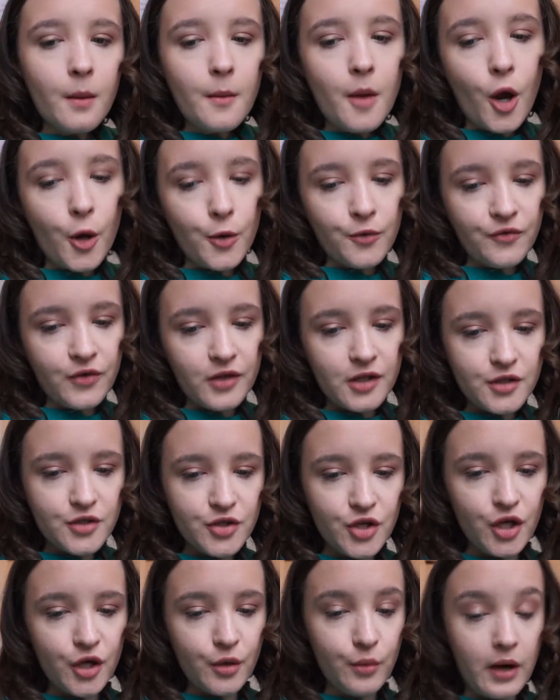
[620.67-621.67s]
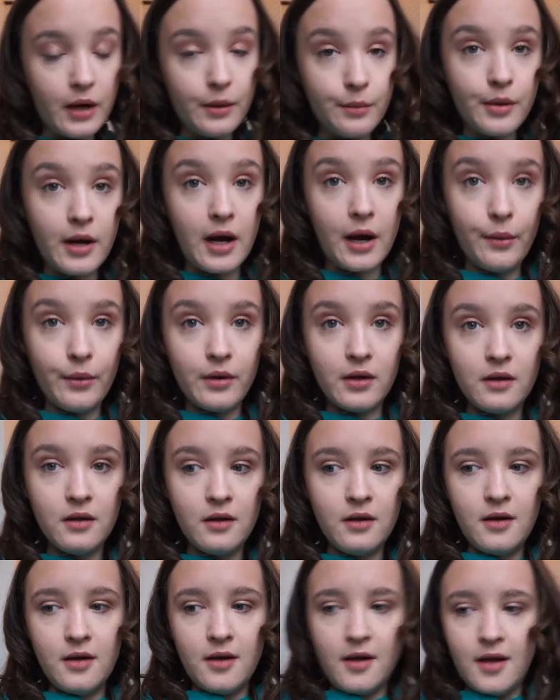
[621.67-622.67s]
Hopefully two, but I will
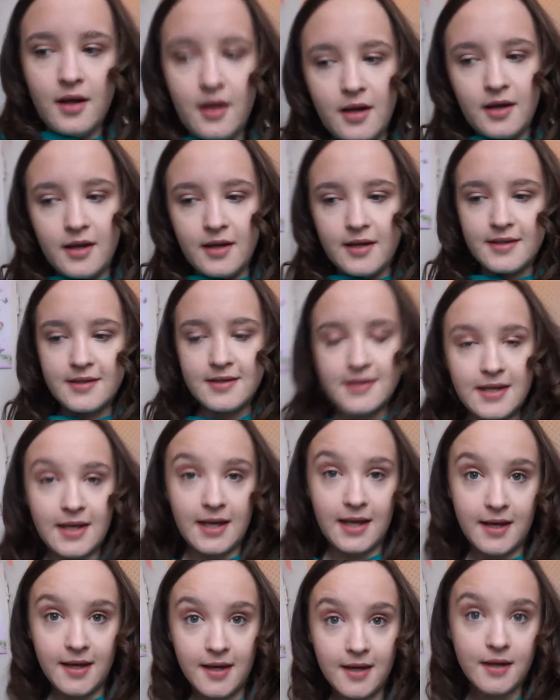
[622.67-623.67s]
see.